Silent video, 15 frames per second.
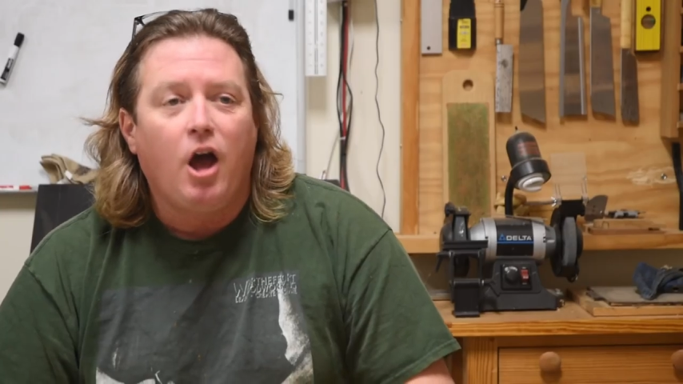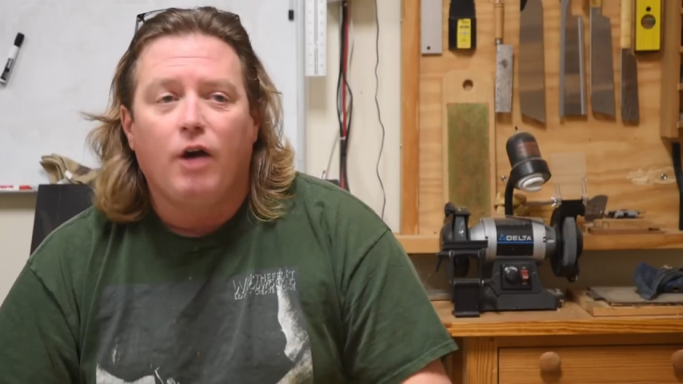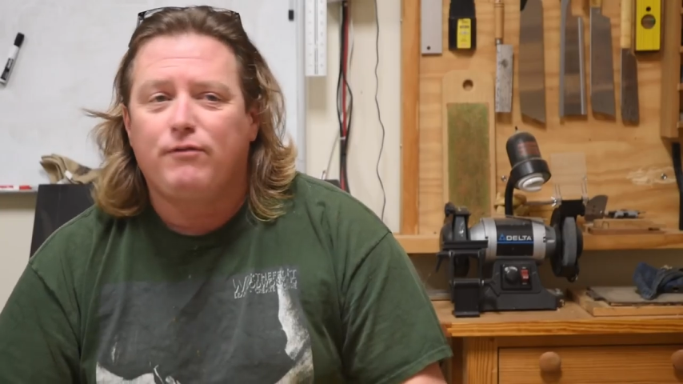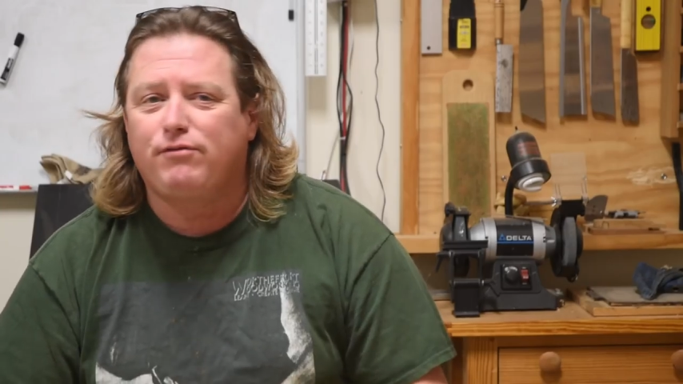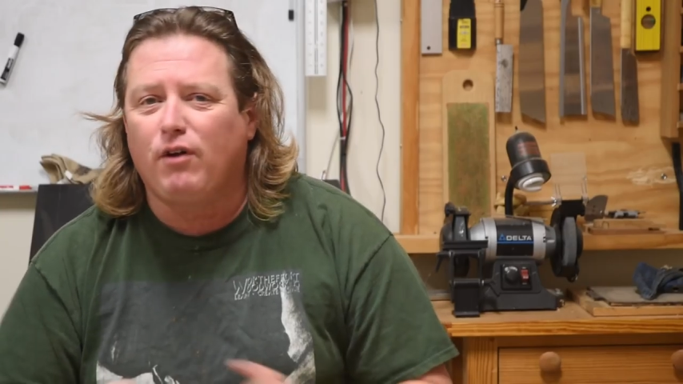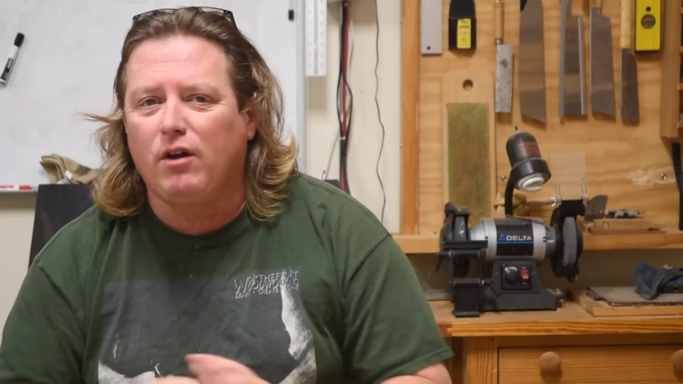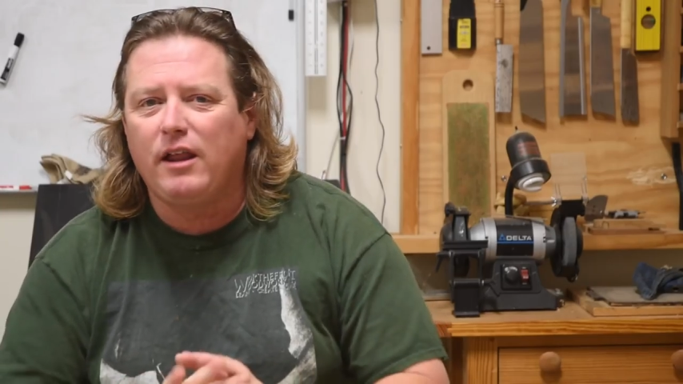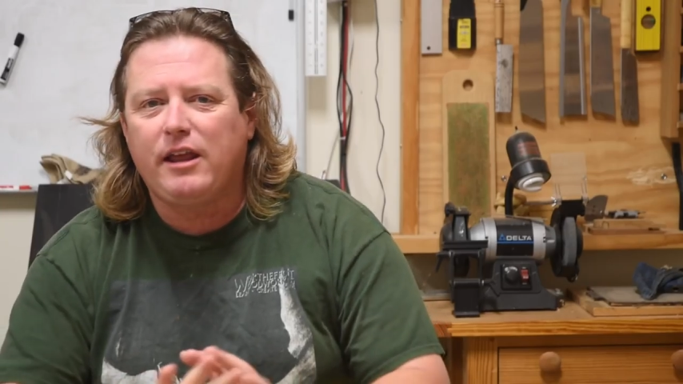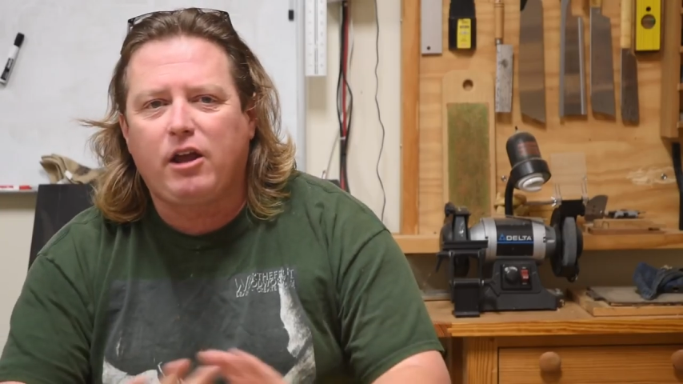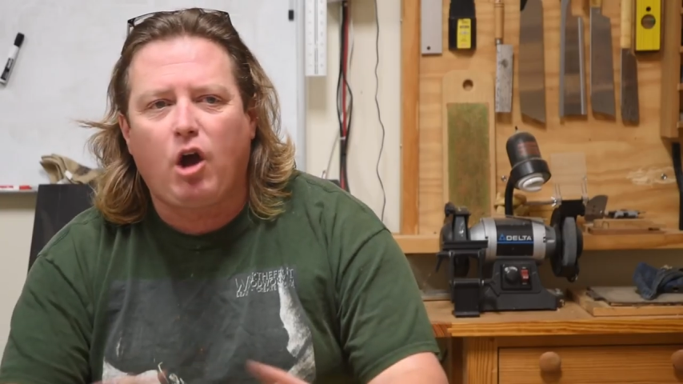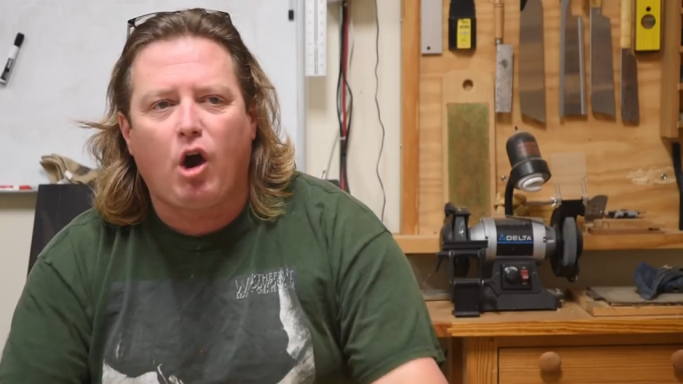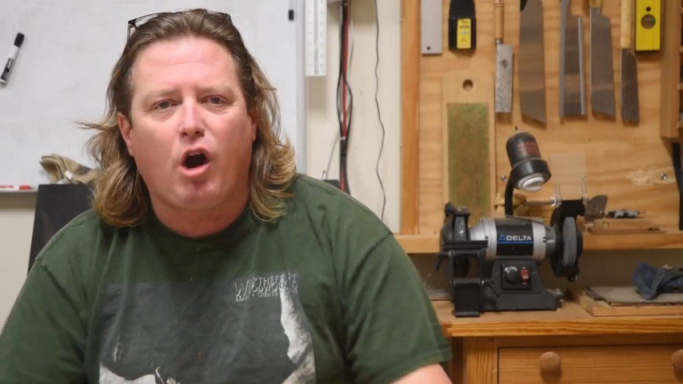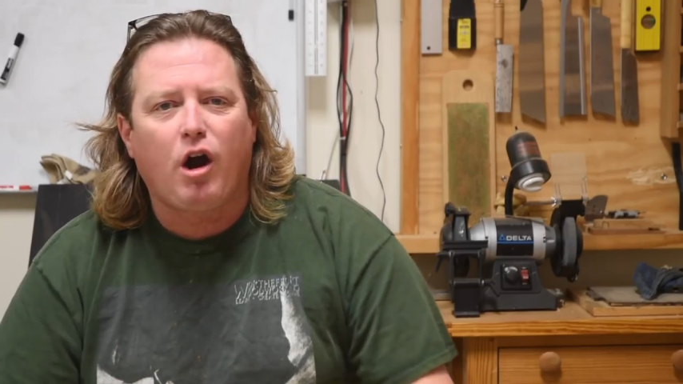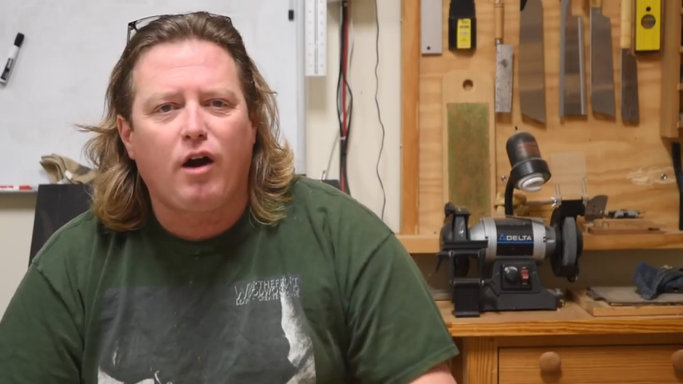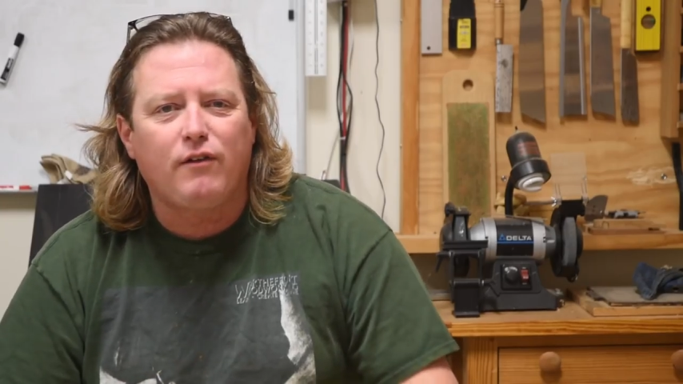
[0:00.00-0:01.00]
fully
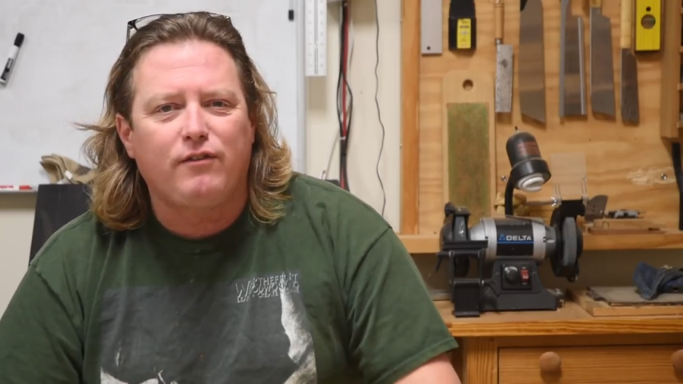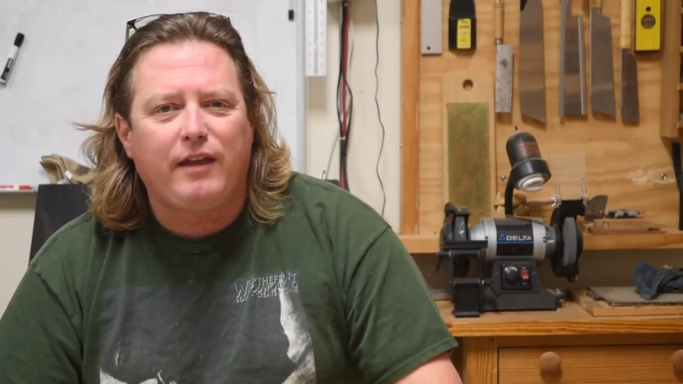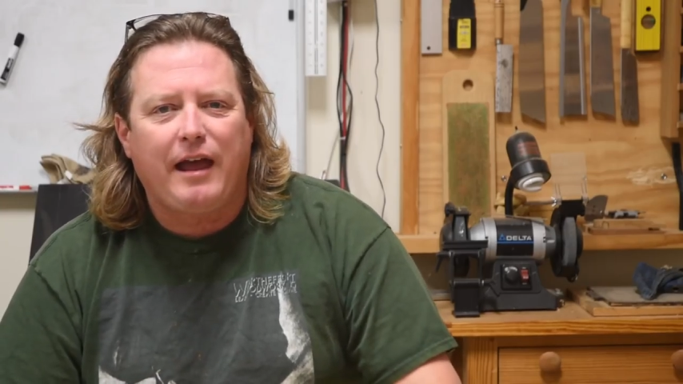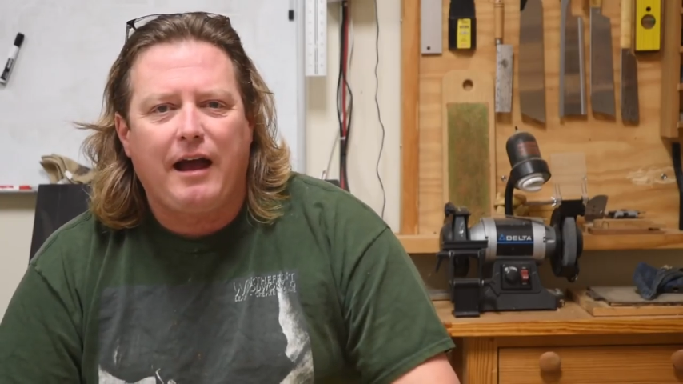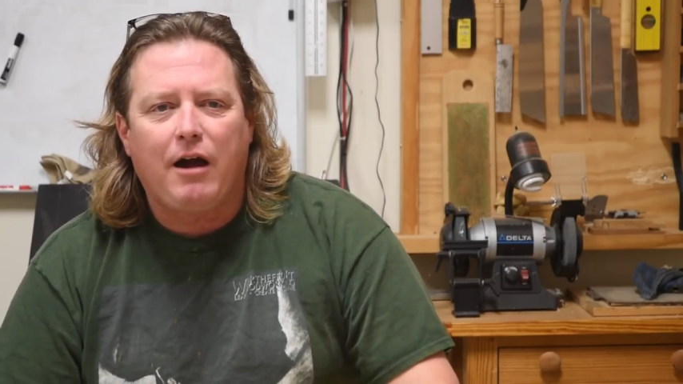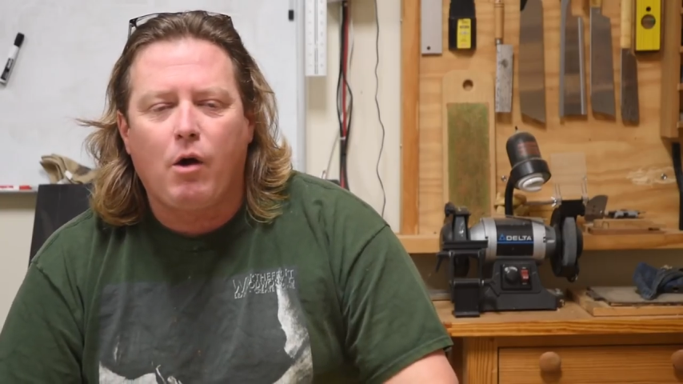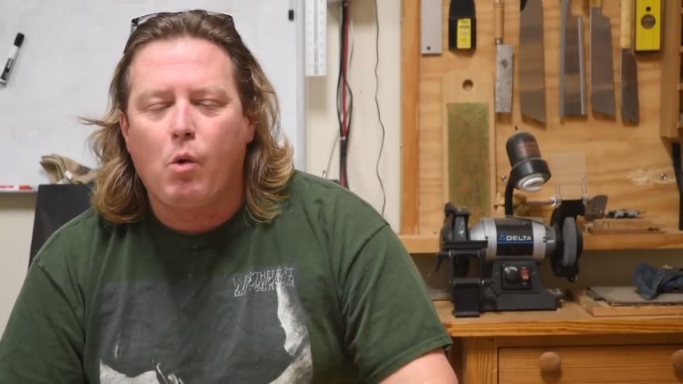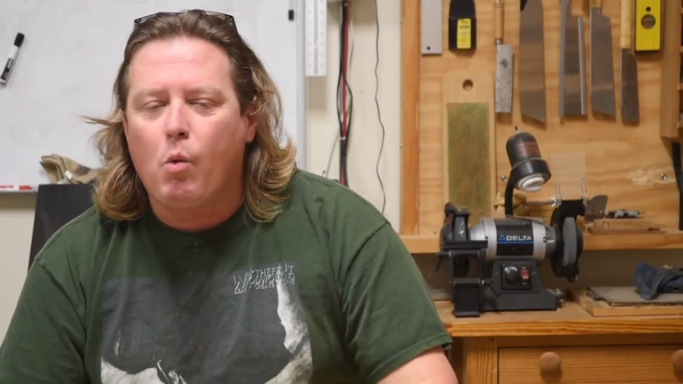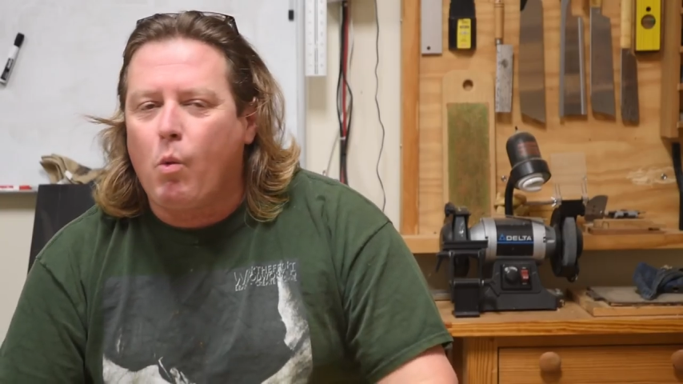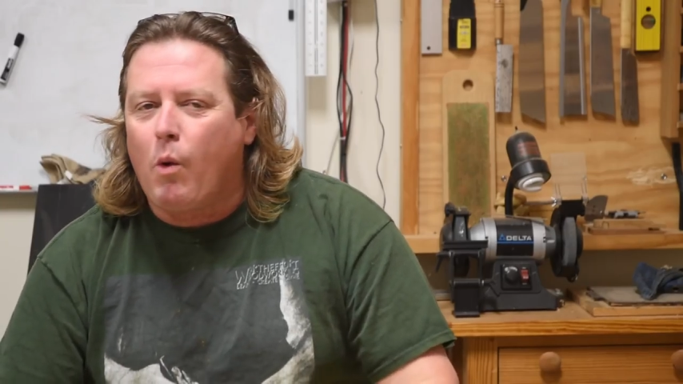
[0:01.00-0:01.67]
carved out,